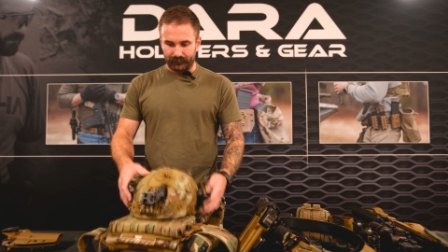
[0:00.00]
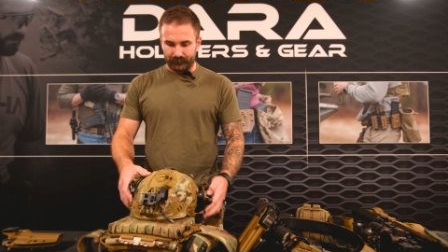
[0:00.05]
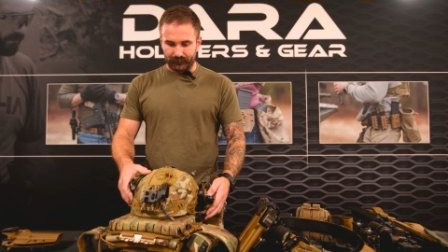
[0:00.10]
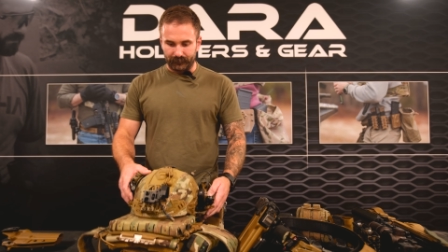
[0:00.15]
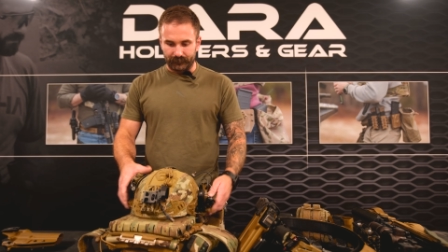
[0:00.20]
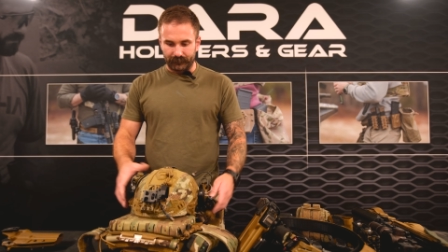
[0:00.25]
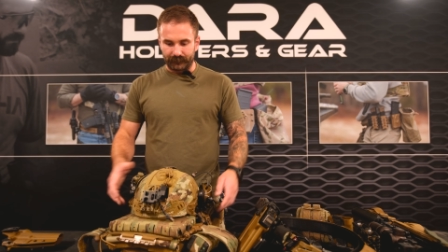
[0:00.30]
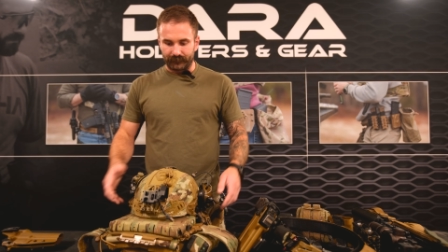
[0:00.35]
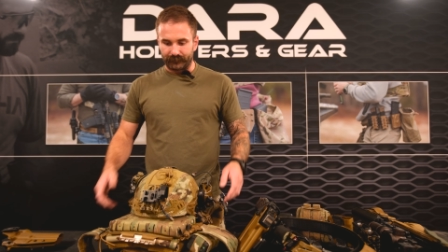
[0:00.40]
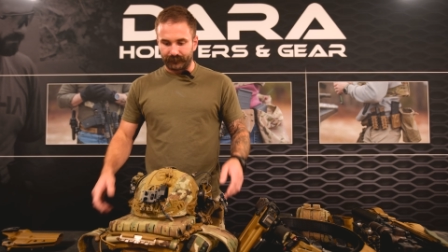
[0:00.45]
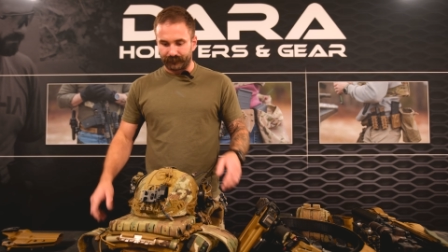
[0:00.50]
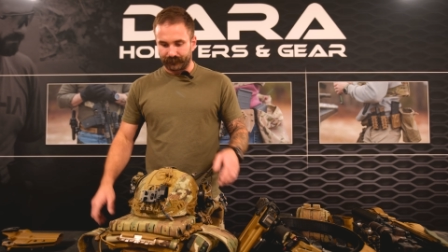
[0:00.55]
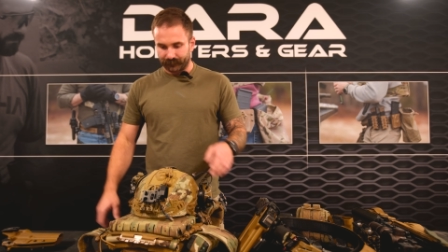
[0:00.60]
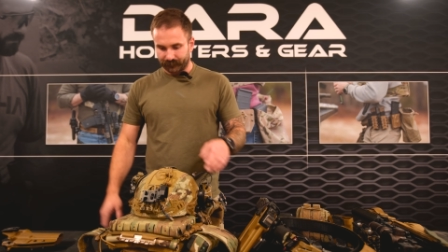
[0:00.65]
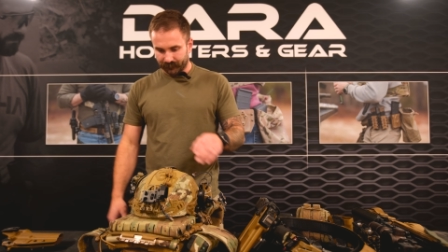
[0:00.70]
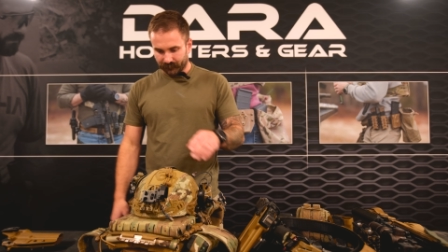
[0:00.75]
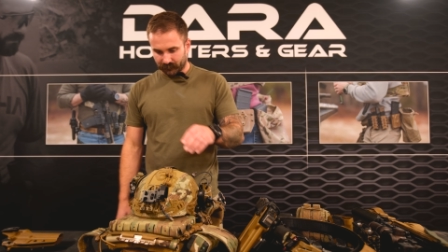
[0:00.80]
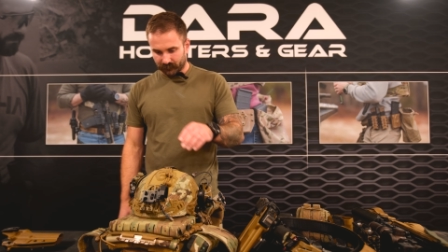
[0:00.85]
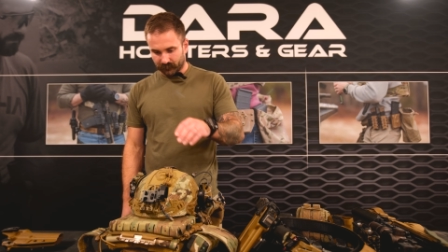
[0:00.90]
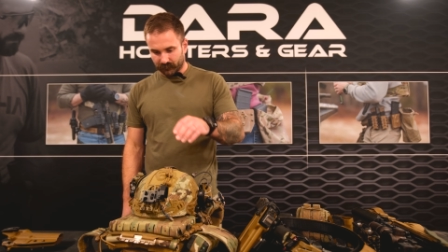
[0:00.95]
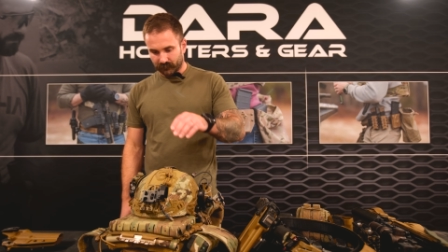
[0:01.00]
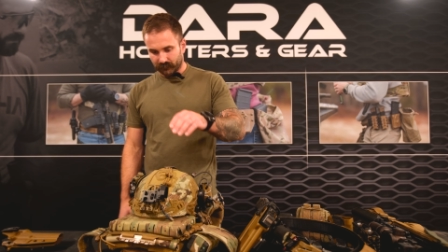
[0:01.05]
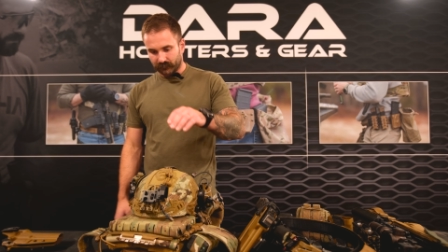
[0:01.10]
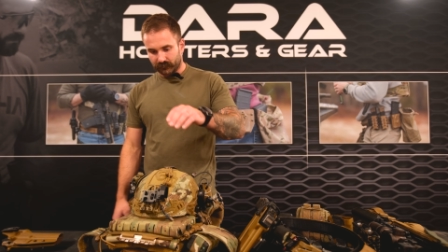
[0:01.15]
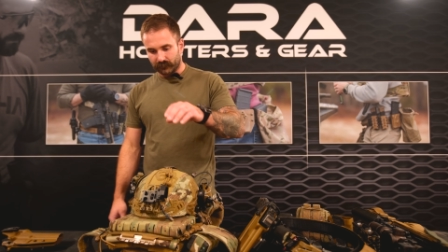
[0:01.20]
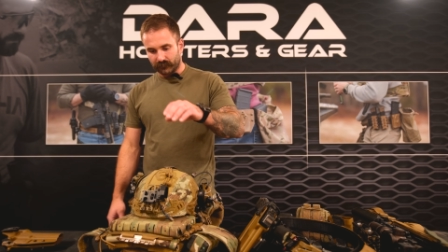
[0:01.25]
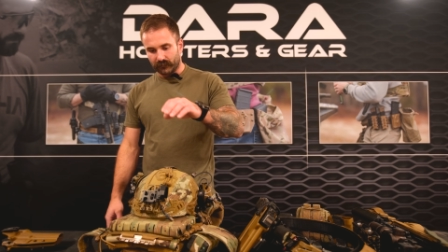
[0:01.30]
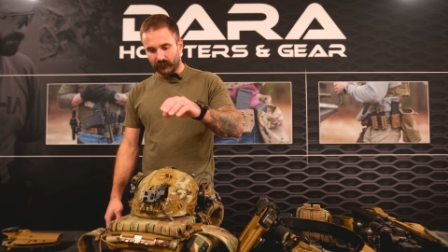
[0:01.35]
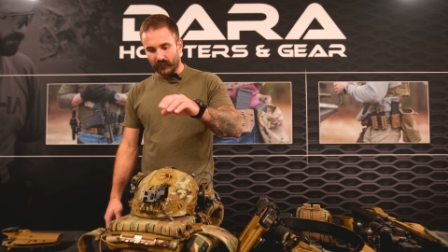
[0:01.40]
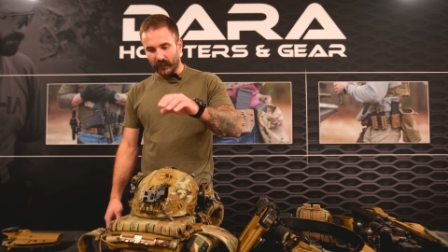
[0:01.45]

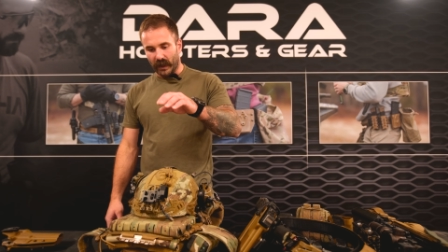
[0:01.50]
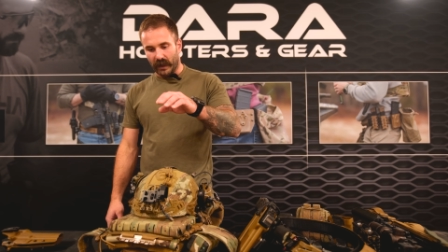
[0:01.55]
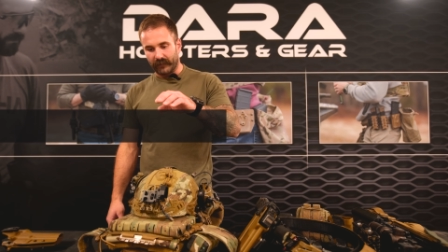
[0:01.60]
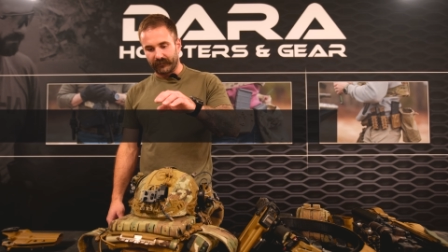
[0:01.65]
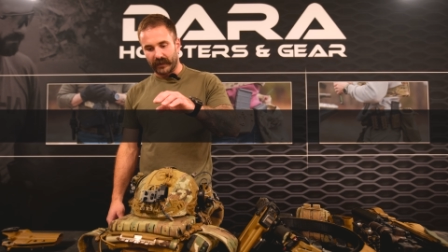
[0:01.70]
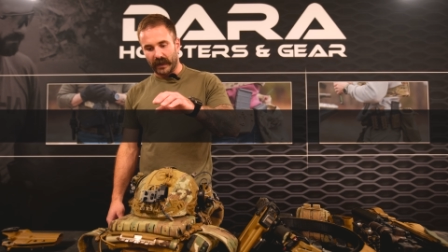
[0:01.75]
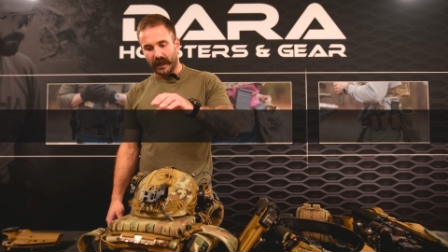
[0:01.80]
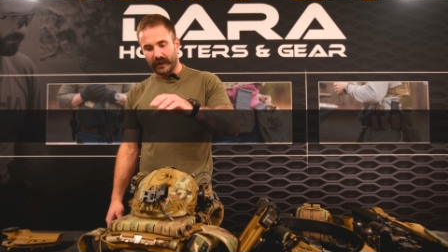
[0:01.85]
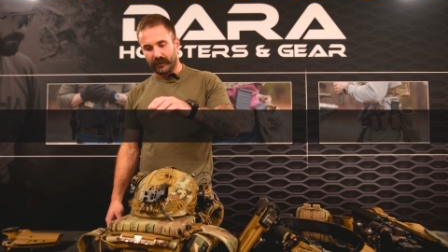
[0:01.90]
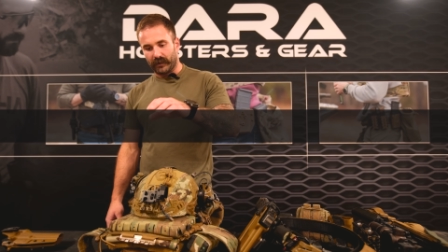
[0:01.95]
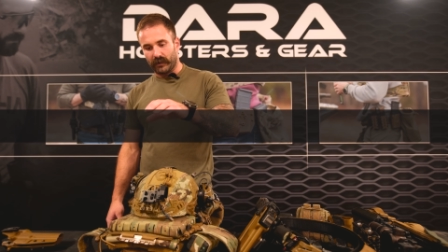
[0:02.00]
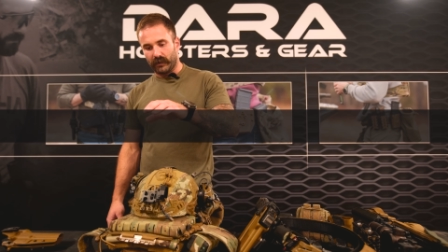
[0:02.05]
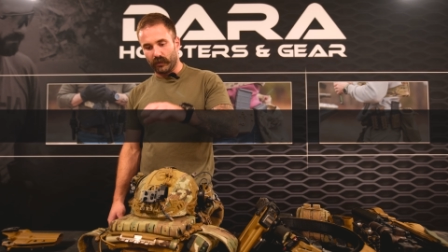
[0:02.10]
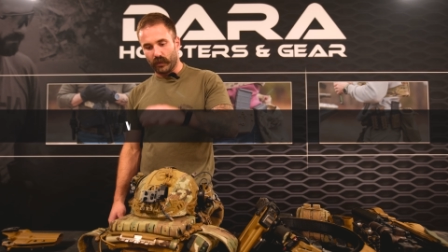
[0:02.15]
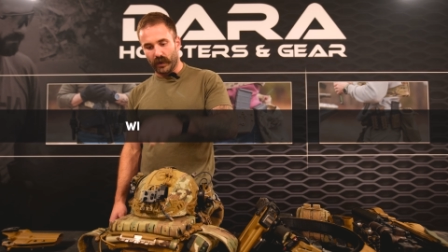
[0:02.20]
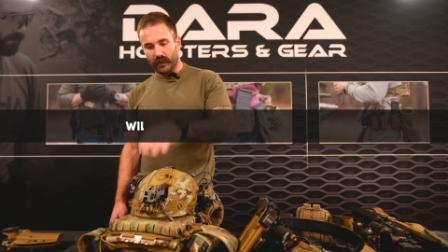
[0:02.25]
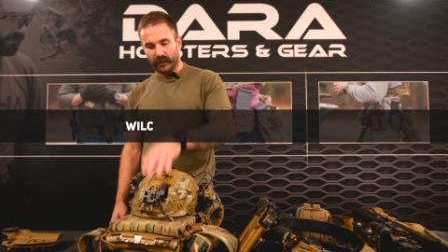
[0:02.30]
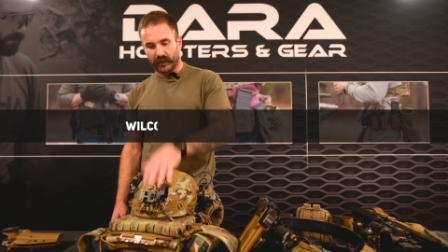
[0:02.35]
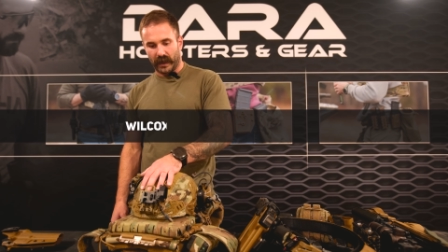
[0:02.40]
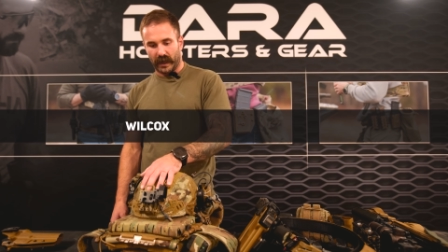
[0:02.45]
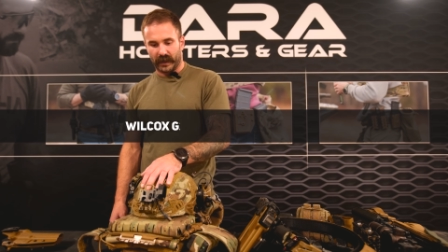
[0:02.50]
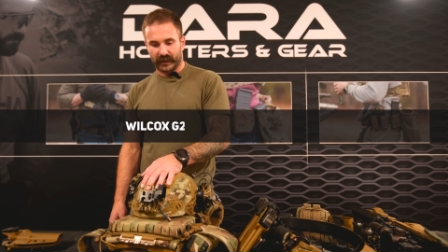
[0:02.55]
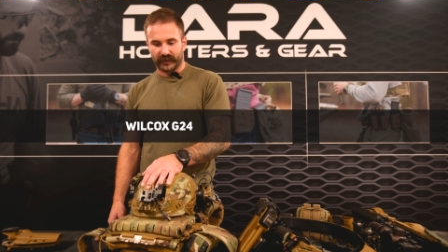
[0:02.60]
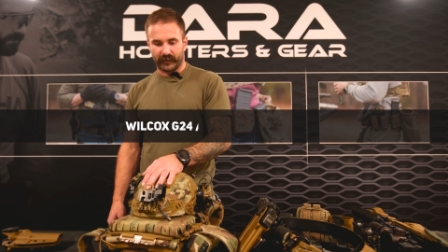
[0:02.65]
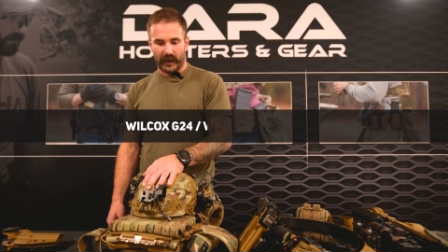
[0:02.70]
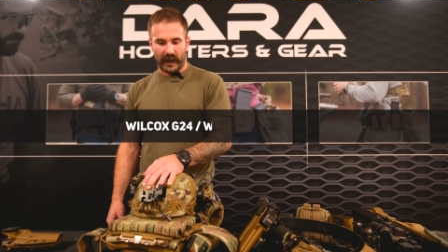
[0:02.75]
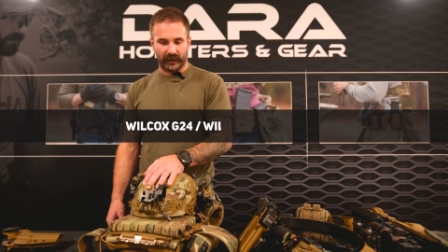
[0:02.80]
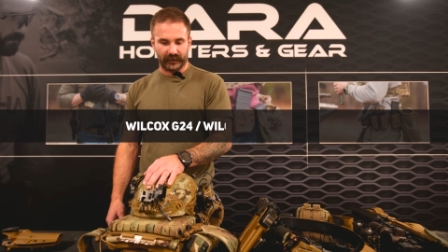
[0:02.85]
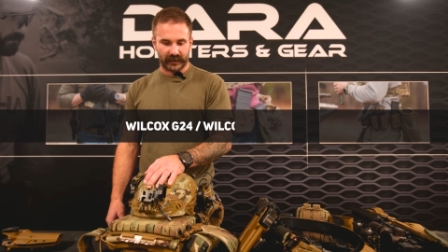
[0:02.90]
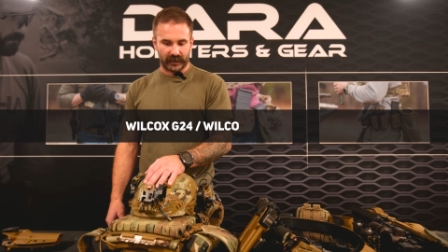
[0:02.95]
I've got all Wilcox
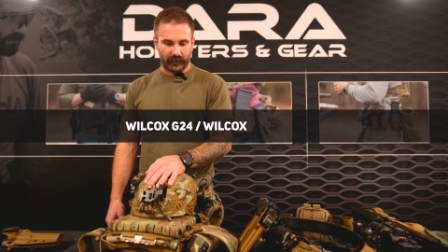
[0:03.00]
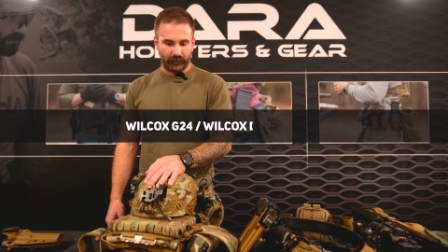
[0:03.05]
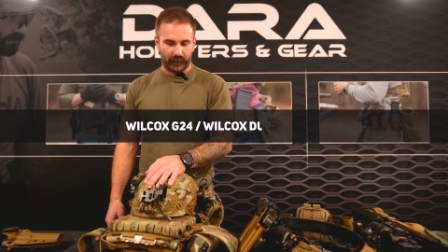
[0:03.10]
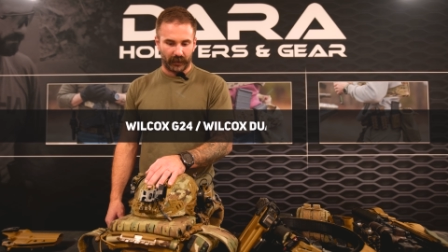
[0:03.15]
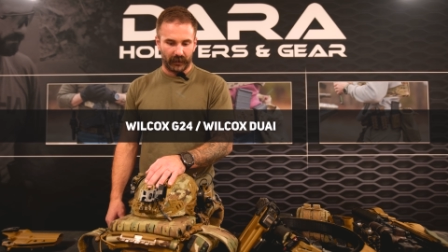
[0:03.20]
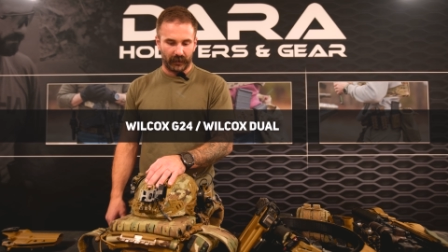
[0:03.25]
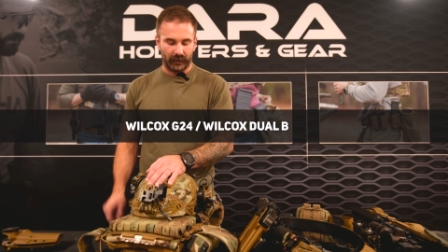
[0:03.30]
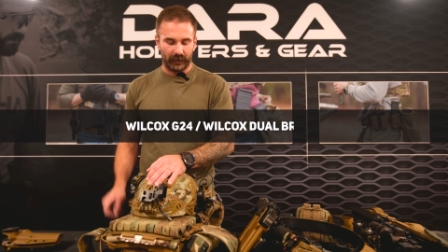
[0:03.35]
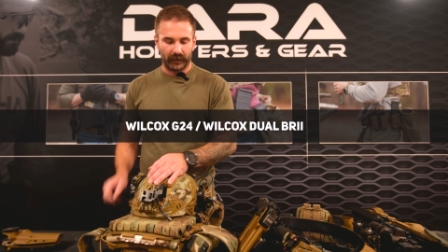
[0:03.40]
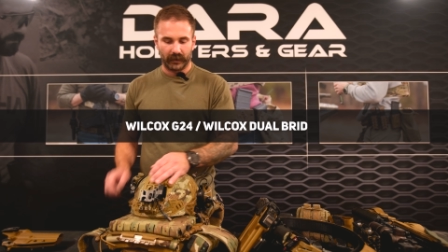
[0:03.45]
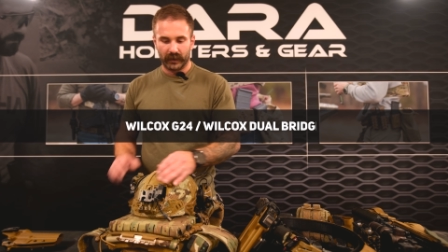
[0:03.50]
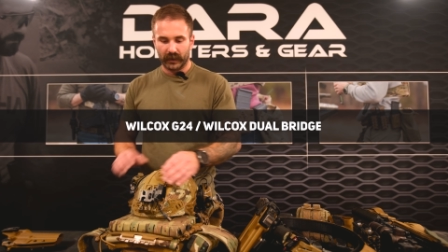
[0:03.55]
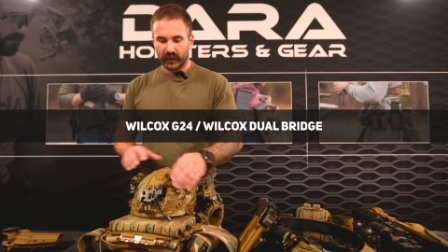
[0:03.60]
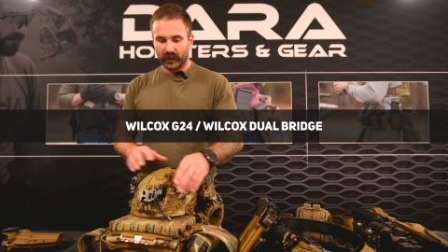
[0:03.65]
mounts up here.